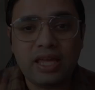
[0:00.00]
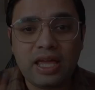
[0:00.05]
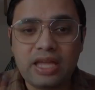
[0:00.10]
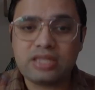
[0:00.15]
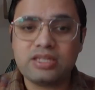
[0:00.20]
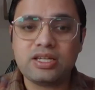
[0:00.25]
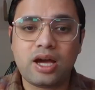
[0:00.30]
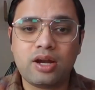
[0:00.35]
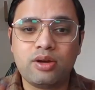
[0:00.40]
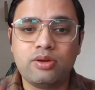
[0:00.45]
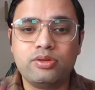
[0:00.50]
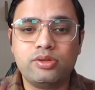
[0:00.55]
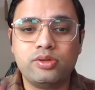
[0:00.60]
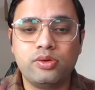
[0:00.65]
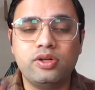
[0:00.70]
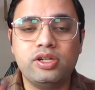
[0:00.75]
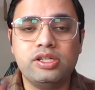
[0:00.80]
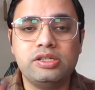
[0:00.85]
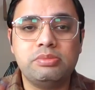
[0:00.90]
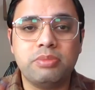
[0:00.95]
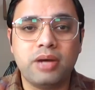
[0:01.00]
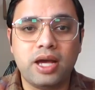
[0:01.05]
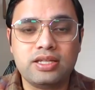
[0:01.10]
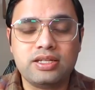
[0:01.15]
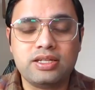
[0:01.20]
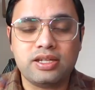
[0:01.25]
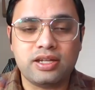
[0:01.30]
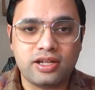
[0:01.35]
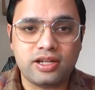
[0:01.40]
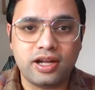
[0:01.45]
ye charo stories
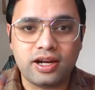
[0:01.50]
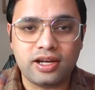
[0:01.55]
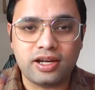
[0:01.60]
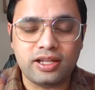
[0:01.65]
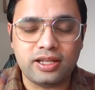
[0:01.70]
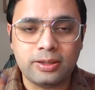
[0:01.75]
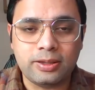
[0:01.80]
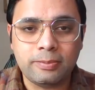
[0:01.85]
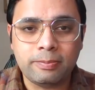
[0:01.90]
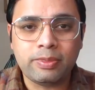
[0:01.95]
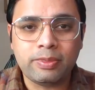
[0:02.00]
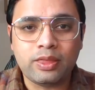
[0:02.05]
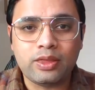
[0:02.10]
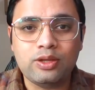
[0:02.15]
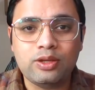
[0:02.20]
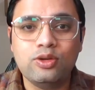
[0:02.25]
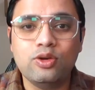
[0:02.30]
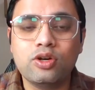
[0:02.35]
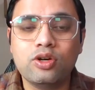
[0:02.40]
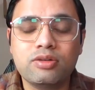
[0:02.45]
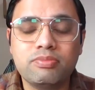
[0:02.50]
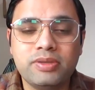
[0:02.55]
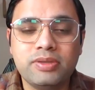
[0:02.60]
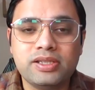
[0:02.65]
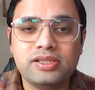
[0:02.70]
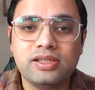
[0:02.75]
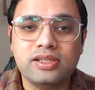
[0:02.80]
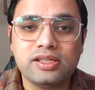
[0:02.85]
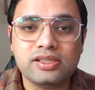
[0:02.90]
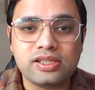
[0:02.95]
master kar li, your
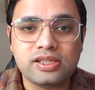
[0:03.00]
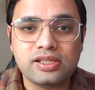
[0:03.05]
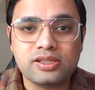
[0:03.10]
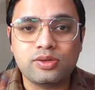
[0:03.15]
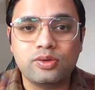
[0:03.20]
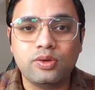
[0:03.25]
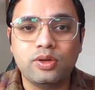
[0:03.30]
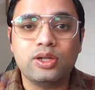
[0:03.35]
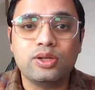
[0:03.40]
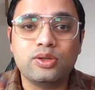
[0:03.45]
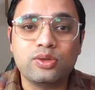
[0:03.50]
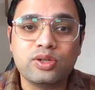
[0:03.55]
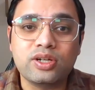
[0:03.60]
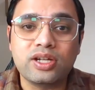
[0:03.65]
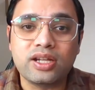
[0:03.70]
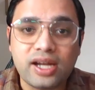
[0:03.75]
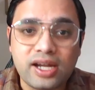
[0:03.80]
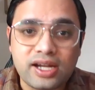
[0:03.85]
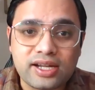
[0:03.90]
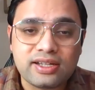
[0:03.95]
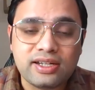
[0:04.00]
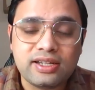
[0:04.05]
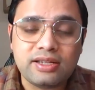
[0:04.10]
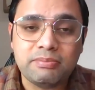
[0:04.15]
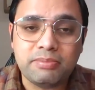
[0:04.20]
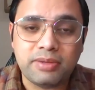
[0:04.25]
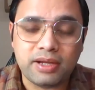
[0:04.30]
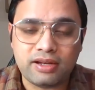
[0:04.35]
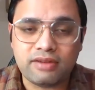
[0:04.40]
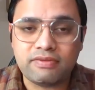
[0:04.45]
business is going to greatly
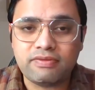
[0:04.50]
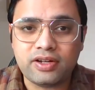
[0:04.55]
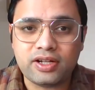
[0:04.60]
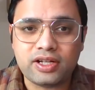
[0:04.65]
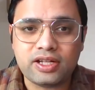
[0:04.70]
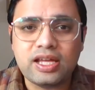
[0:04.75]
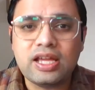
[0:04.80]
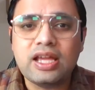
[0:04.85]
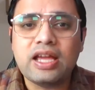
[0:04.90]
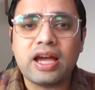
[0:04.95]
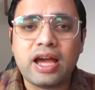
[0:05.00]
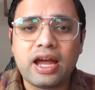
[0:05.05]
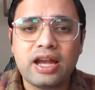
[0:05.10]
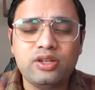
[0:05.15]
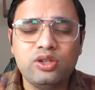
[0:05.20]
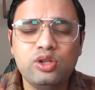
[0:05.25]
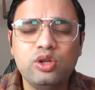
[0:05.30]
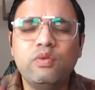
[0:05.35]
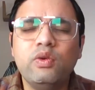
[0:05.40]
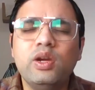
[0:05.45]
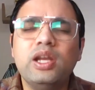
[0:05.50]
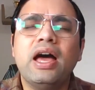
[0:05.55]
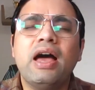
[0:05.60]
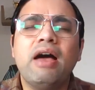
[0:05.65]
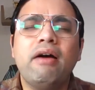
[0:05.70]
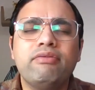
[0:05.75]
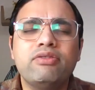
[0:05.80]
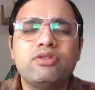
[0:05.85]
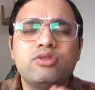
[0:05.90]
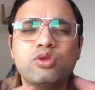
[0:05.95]
benefit and you will
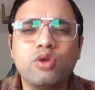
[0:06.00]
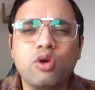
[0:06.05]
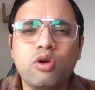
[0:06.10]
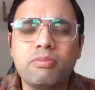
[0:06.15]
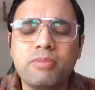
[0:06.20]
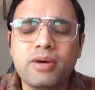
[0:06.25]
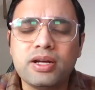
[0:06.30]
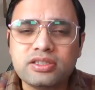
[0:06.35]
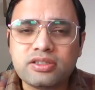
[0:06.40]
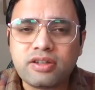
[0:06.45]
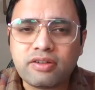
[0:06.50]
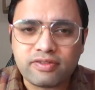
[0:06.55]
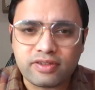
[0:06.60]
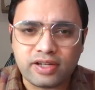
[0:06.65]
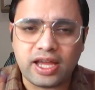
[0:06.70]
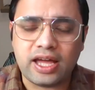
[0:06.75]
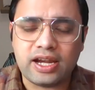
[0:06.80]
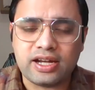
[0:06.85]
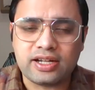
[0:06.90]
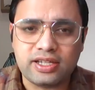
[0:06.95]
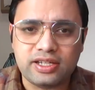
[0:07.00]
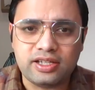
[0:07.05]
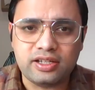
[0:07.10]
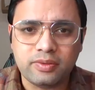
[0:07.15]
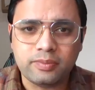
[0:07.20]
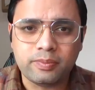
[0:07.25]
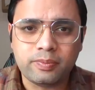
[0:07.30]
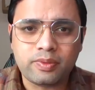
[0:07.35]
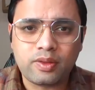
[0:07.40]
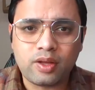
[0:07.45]
have so much of clarity
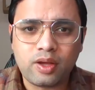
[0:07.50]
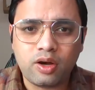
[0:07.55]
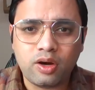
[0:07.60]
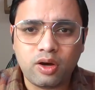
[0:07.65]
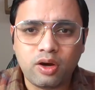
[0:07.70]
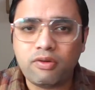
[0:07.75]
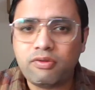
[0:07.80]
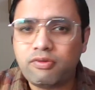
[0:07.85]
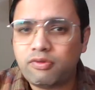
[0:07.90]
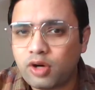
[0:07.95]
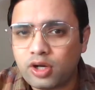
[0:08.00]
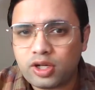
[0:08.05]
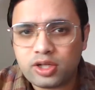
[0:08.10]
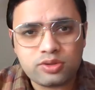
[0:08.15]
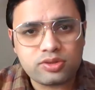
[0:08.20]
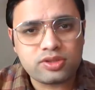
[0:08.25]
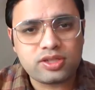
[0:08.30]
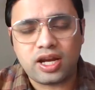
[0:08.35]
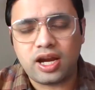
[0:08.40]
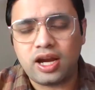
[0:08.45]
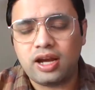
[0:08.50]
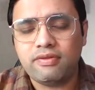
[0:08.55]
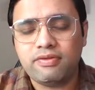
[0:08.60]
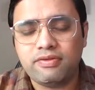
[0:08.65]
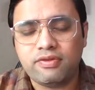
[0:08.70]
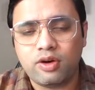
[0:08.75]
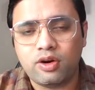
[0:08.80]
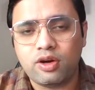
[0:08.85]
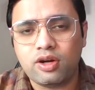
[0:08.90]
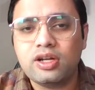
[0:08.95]
of what you stand
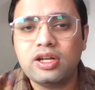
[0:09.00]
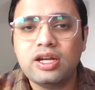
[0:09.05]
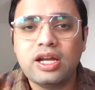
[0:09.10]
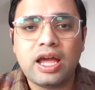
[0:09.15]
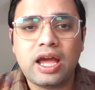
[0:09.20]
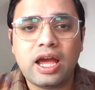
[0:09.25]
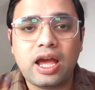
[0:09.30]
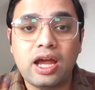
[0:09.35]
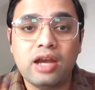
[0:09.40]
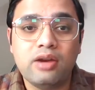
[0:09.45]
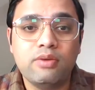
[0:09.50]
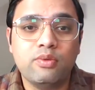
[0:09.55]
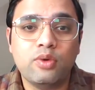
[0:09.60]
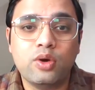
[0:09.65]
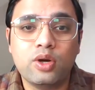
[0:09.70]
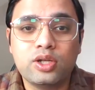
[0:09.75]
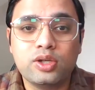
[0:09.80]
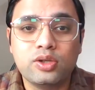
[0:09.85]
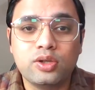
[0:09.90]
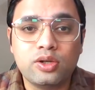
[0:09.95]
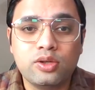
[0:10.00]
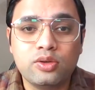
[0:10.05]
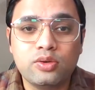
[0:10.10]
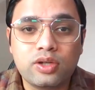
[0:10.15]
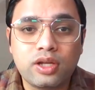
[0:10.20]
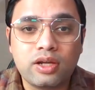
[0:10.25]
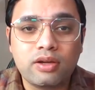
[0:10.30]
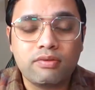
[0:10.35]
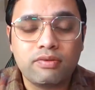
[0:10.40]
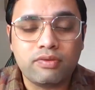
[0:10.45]
for and what you're
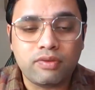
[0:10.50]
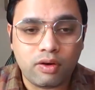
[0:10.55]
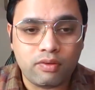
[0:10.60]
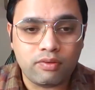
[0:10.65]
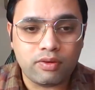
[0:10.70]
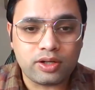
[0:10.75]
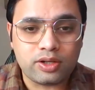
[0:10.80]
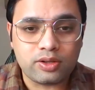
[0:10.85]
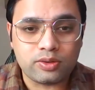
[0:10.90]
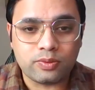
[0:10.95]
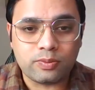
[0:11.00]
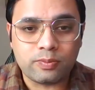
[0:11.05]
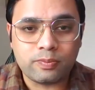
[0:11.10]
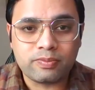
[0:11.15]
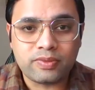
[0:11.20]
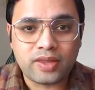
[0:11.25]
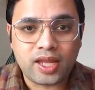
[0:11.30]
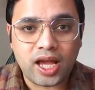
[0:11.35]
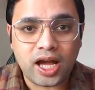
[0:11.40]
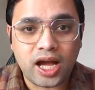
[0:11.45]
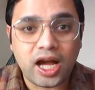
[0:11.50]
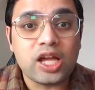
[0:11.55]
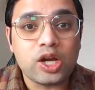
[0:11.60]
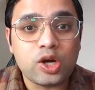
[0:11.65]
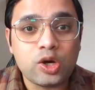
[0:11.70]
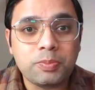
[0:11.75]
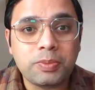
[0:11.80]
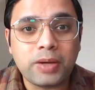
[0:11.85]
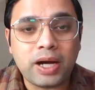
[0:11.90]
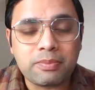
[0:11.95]
looking forward to. I
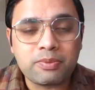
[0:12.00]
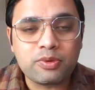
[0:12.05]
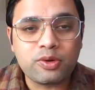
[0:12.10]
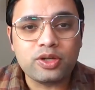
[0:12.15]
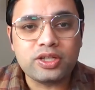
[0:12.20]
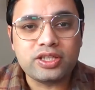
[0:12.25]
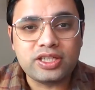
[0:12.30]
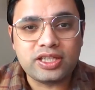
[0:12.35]
hope aapko